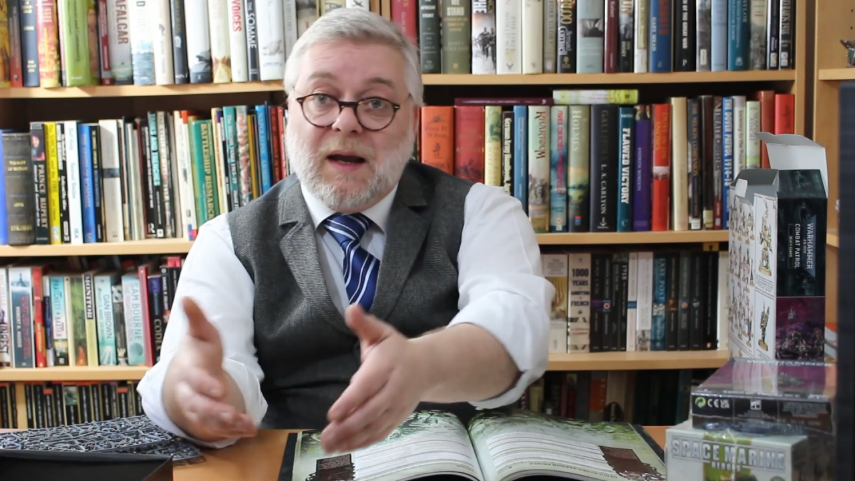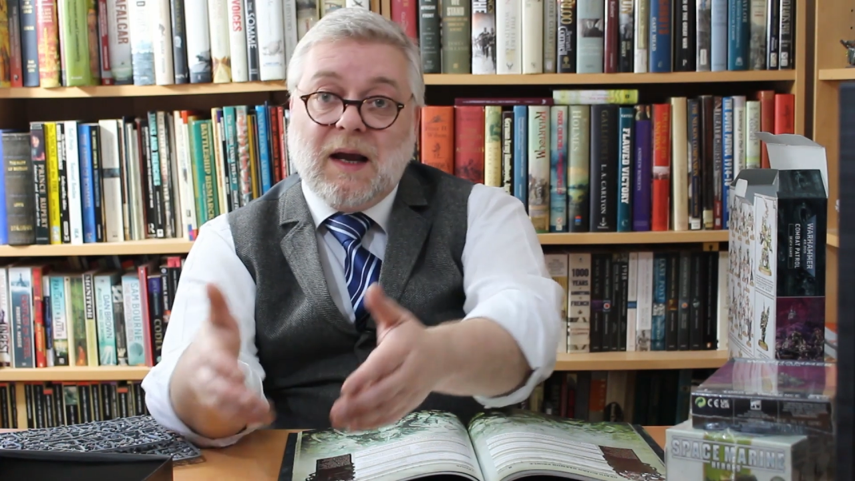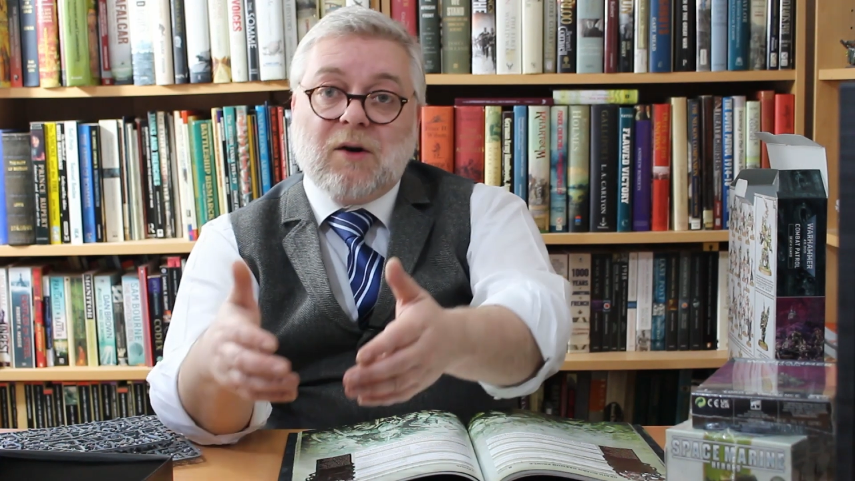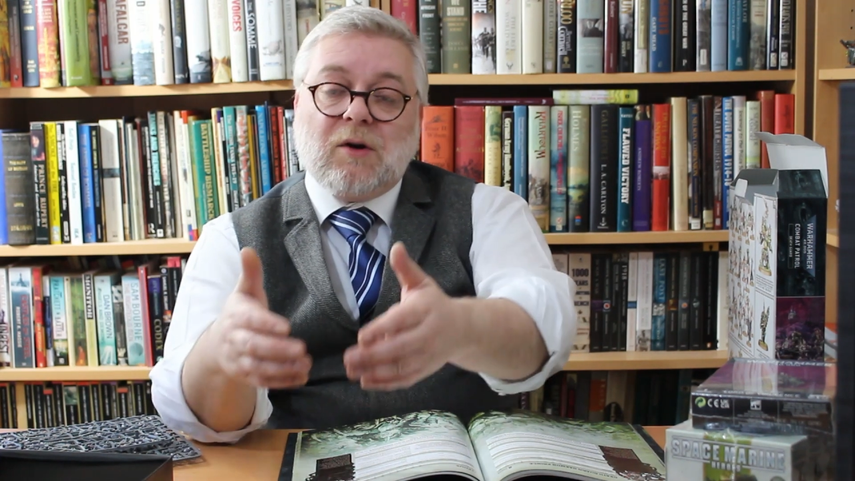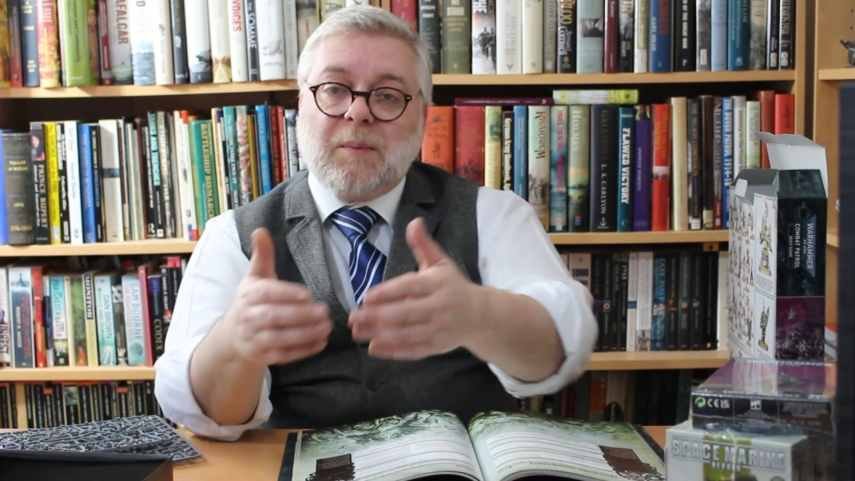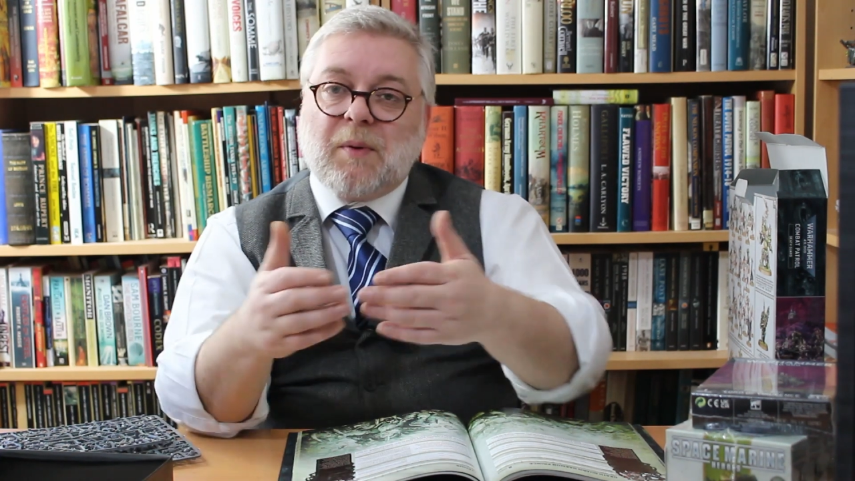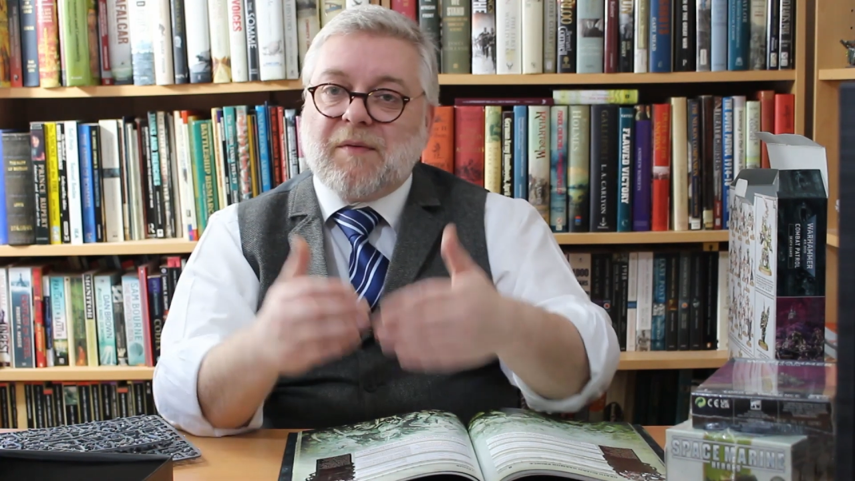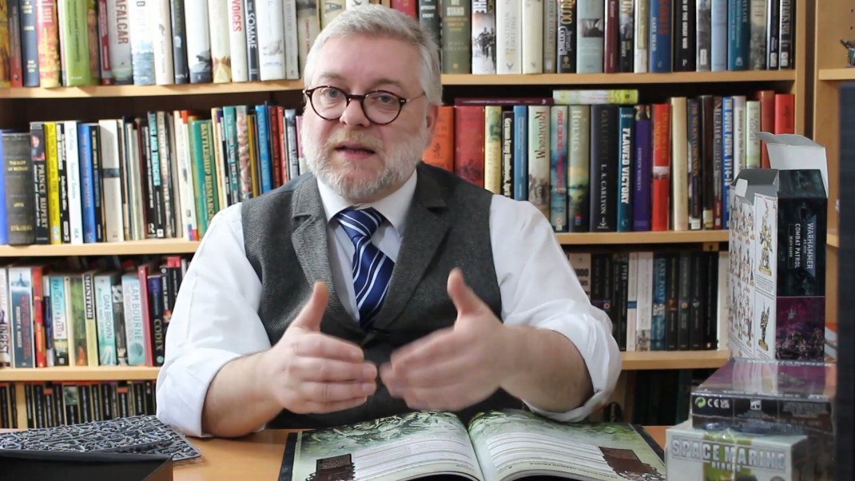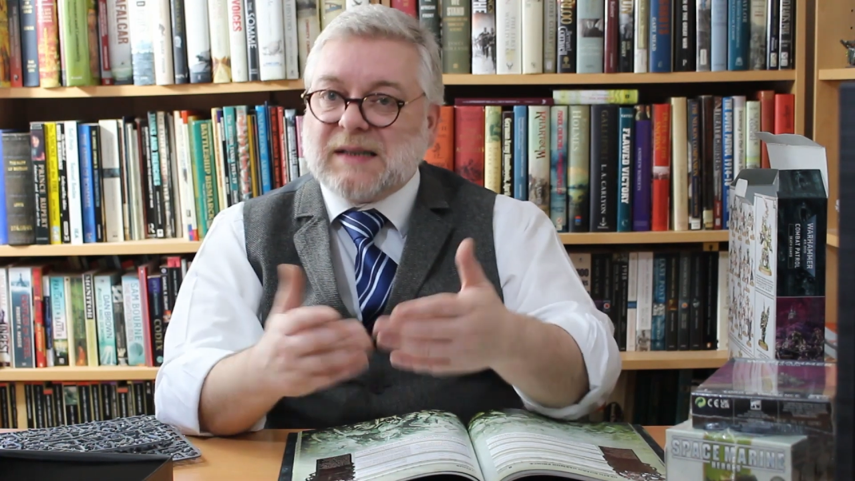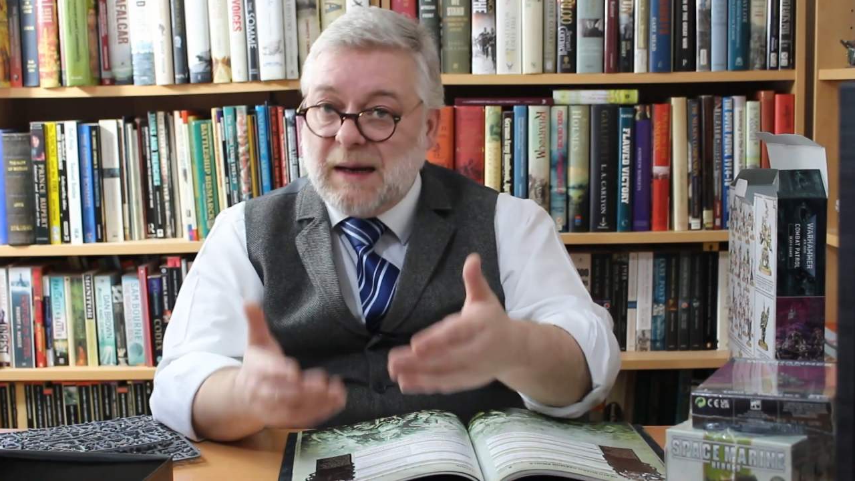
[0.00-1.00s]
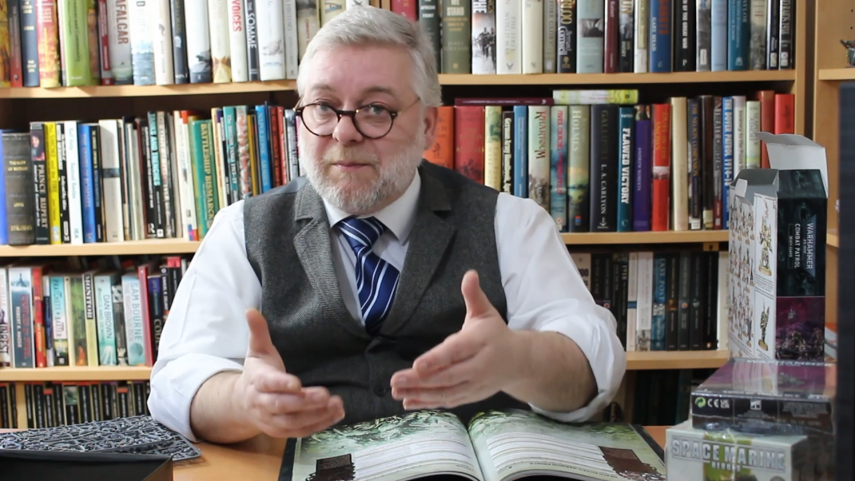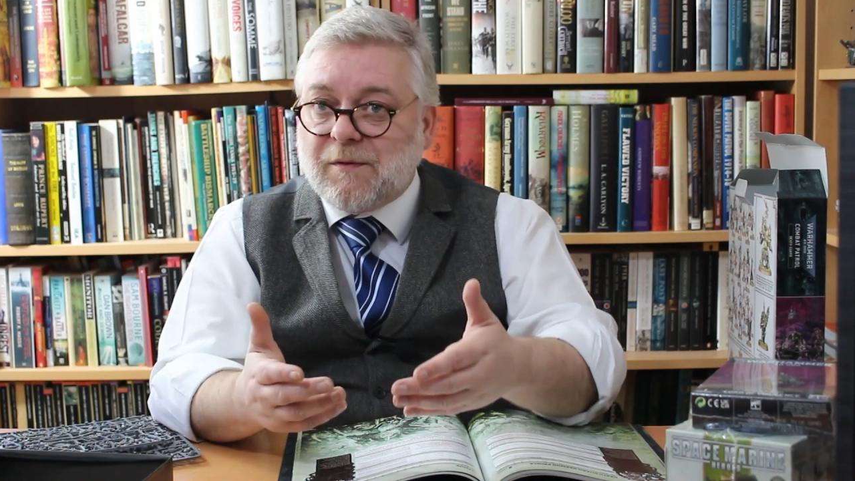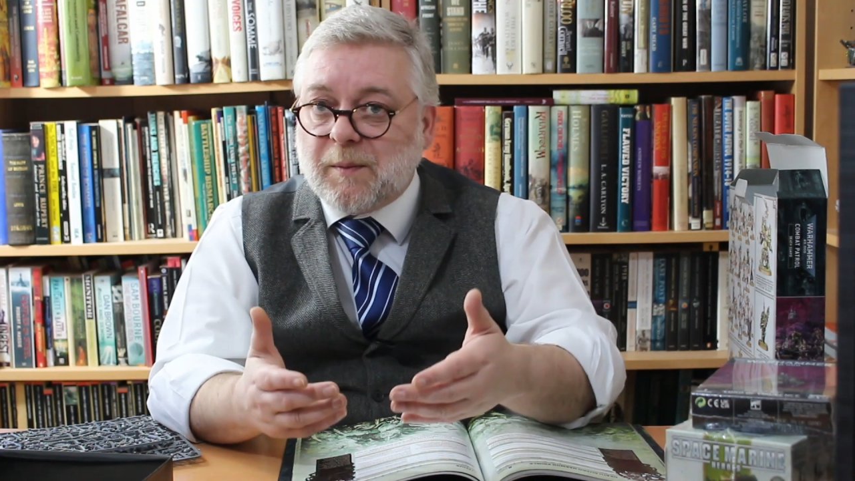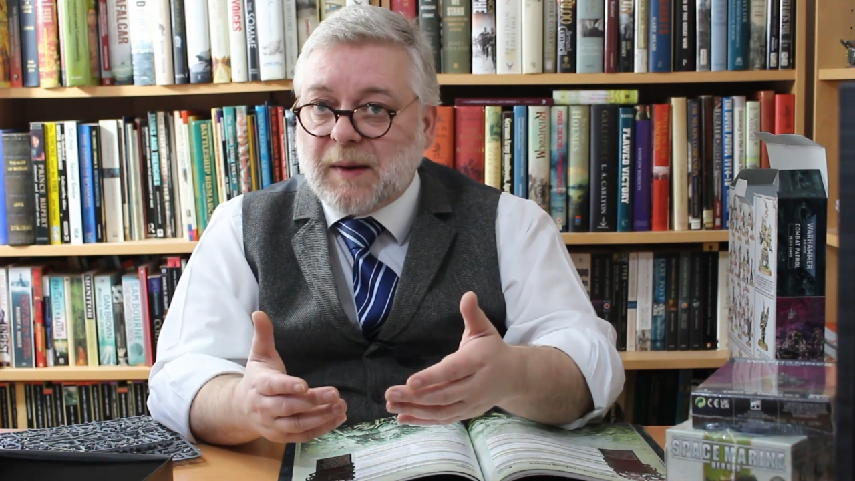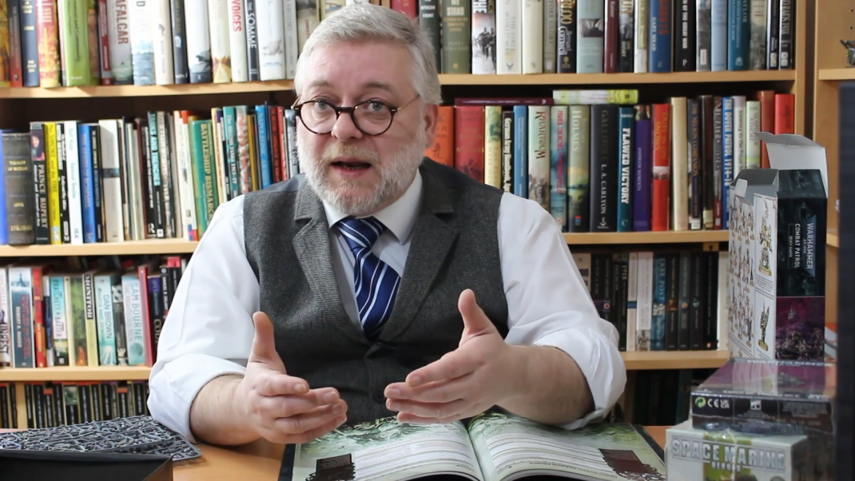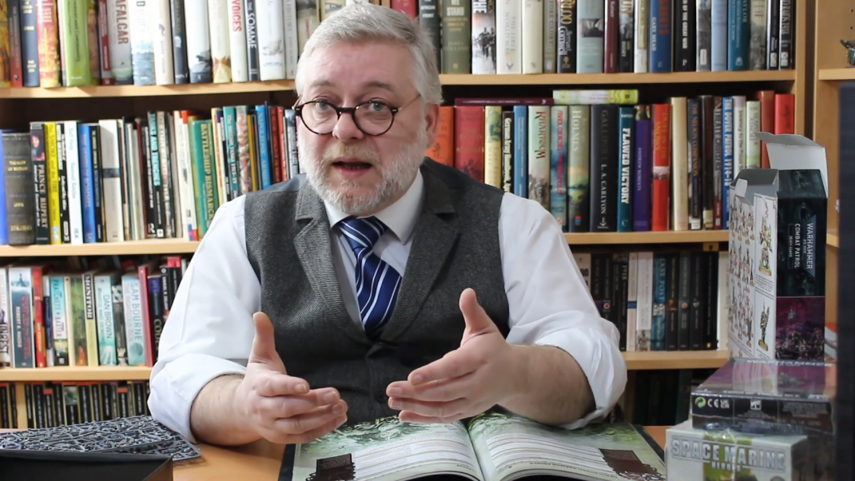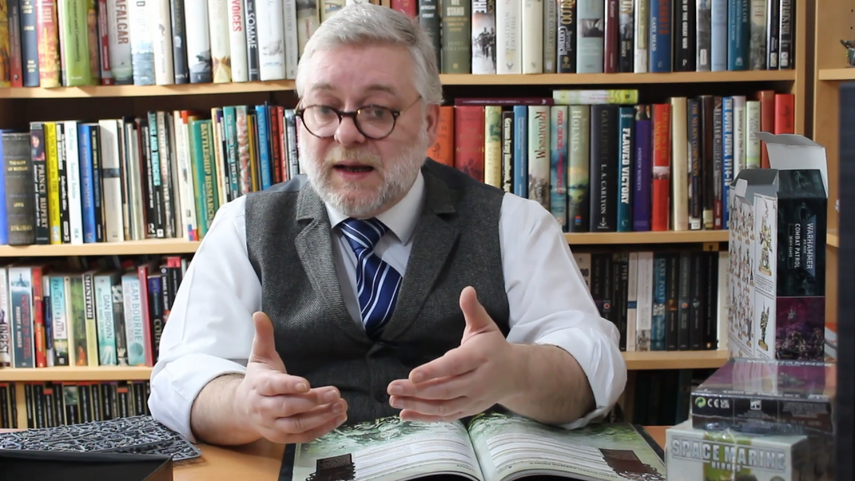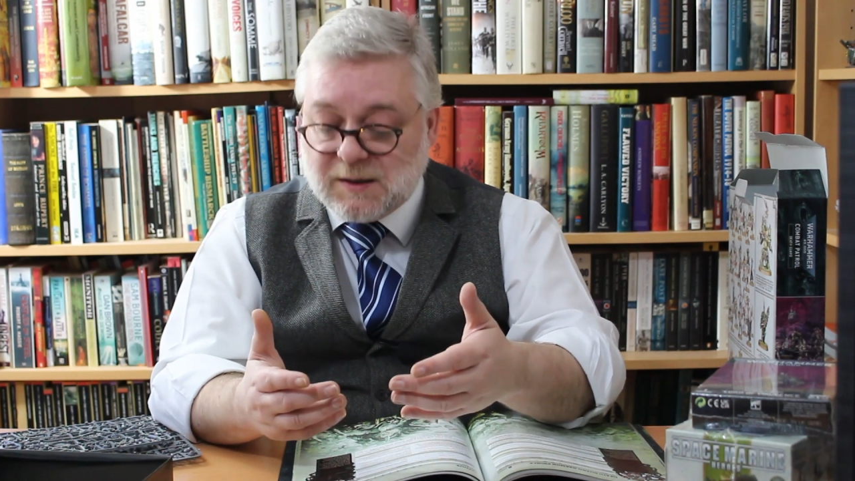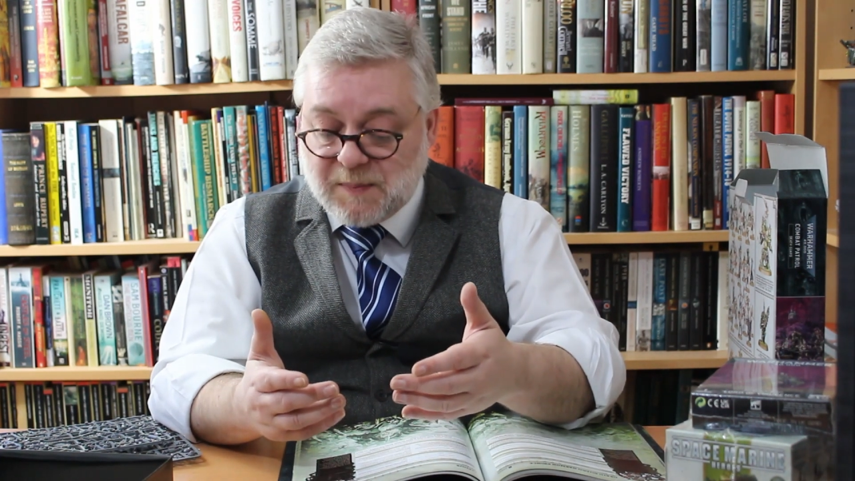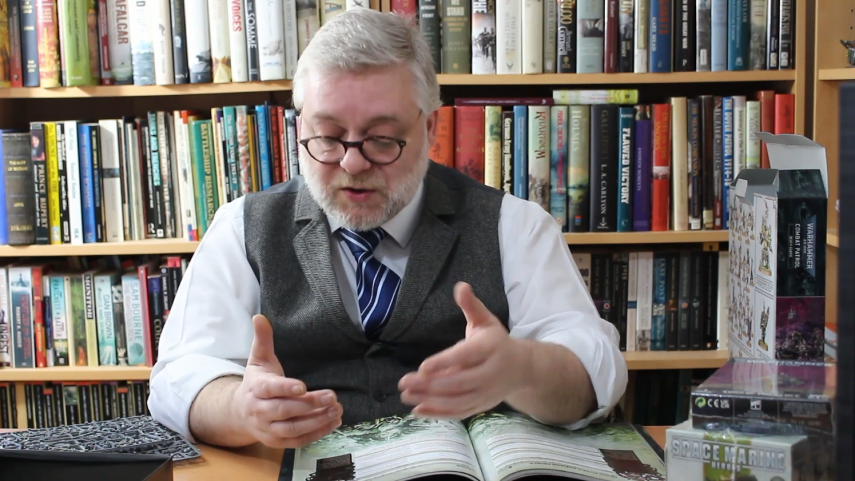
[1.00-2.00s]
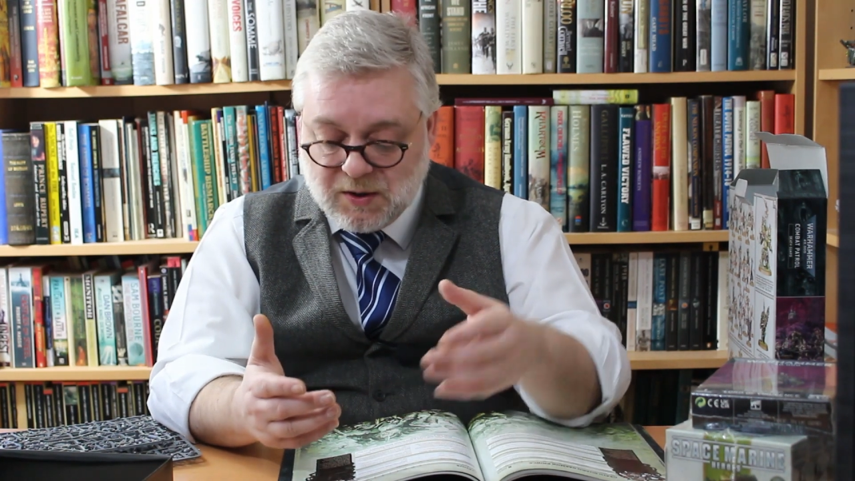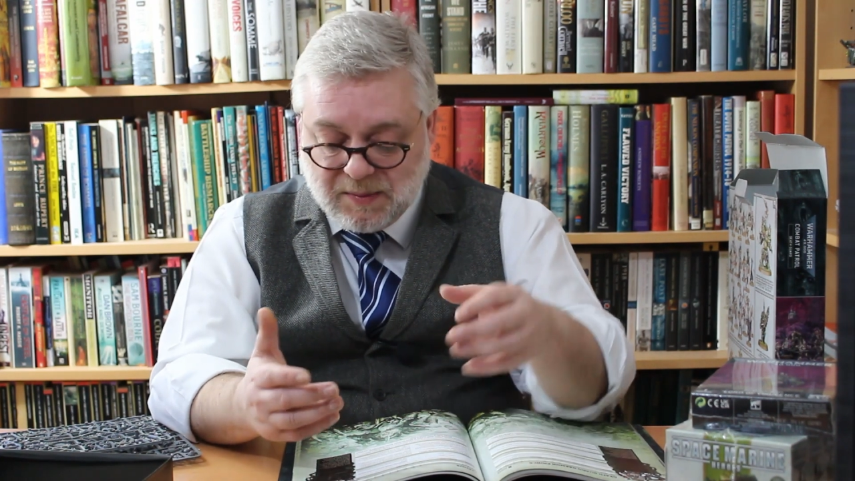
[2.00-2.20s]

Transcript: It only prevents him from getting his special